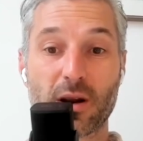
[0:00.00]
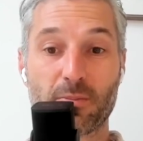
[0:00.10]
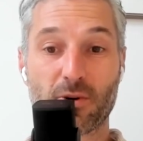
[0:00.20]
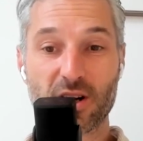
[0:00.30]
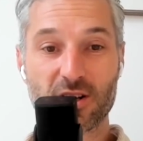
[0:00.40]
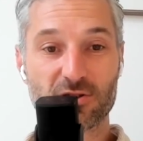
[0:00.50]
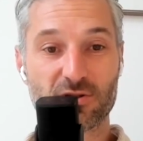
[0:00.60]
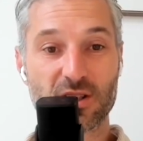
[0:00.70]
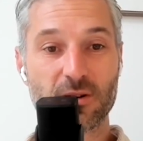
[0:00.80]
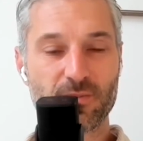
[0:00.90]
brain
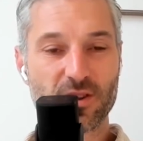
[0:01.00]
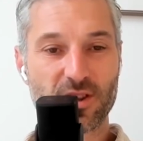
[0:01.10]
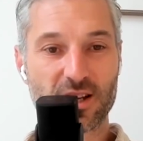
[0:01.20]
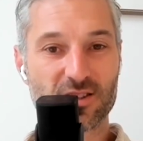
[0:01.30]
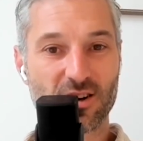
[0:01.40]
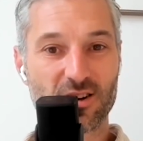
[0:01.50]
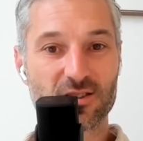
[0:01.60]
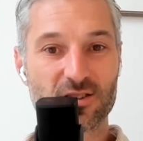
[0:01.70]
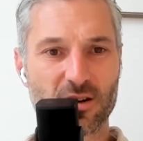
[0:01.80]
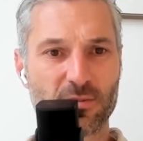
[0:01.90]
injury, things are
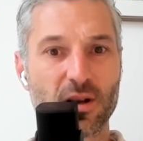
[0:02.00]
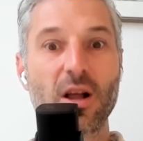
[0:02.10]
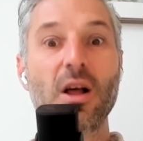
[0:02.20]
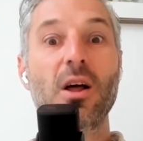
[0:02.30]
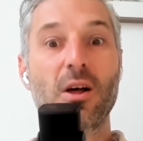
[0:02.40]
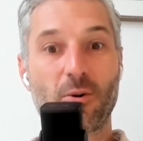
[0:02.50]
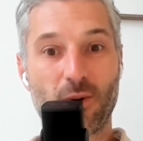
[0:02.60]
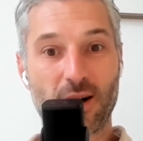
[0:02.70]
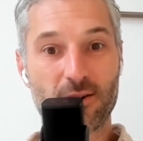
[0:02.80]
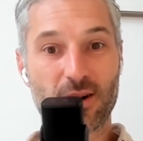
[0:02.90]
starting to be,
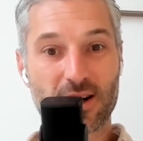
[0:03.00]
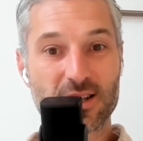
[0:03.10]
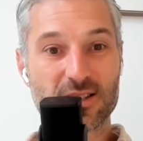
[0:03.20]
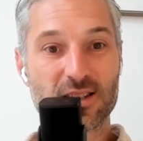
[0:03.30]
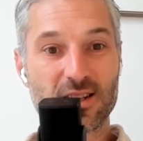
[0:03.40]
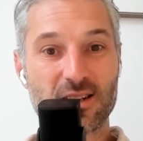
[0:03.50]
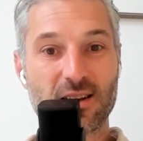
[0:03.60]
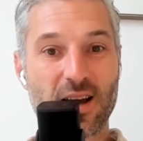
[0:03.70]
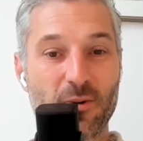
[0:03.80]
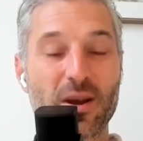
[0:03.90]
wow, I can see
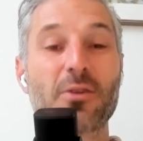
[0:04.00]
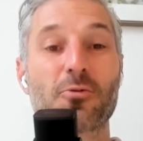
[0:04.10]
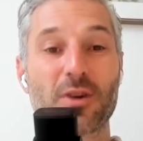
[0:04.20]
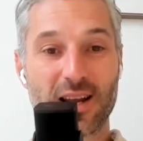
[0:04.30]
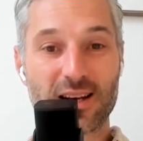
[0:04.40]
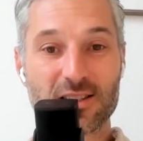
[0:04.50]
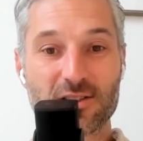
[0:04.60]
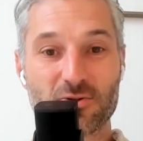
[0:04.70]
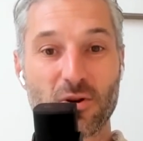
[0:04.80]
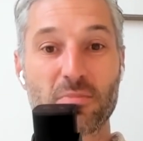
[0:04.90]
how we can relate this
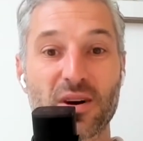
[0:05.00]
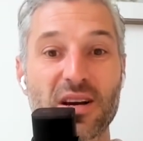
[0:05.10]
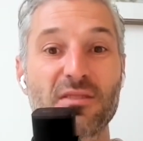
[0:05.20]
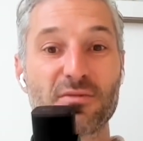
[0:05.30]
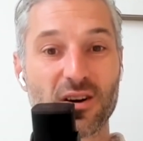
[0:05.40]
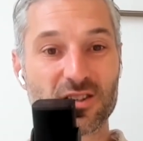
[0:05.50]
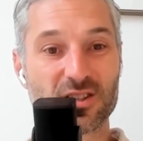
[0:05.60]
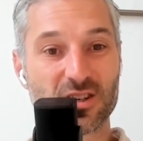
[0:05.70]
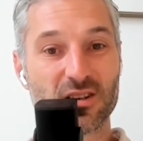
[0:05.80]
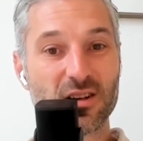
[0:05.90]
to a brain
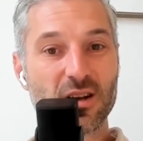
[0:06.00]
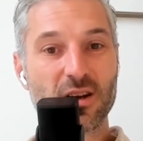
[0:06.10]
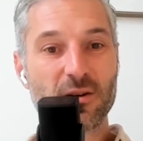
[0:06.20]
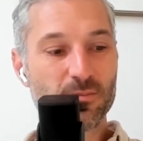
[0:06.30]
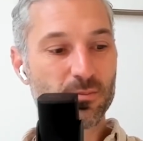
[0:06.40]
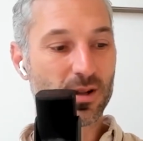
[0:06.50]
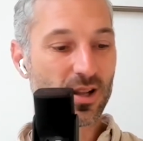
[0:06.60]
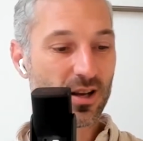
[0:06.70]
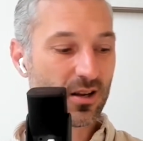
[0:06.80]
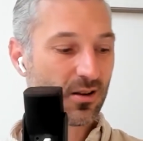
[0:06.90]
function. But
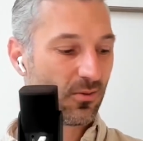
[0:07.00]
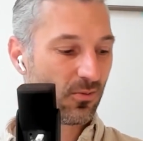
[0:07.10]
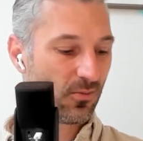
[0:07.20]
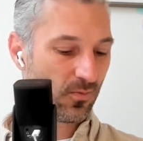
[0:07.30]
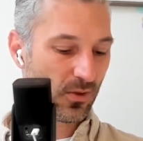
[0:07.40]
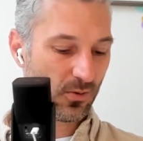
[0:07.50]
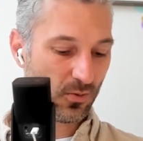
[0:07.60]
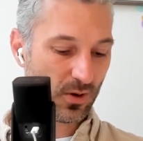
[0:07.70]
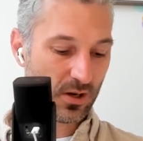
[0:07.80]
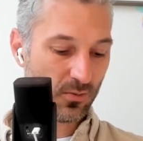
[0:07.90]
like
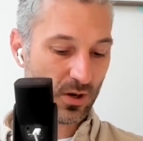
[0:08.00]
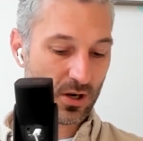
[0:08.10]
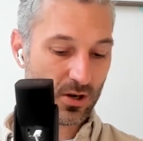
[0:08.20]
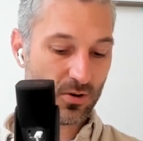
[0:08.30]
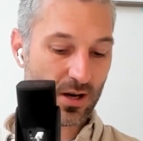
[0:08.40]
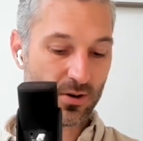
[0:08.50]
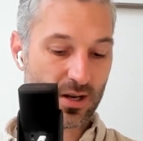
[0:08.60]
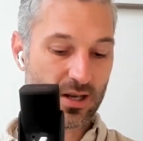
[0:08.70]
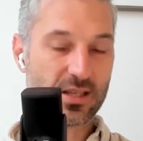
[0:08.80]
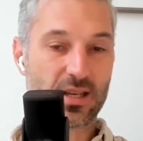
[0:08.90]
we know
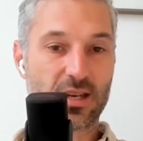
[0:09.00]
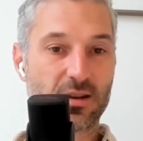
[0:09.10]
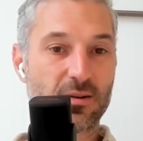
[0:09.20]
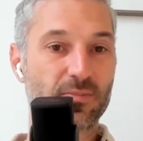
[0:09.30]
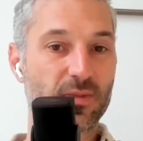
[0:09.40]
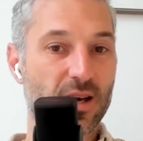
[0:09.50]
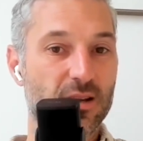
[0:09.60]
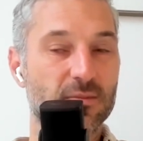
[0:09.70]
nowadays that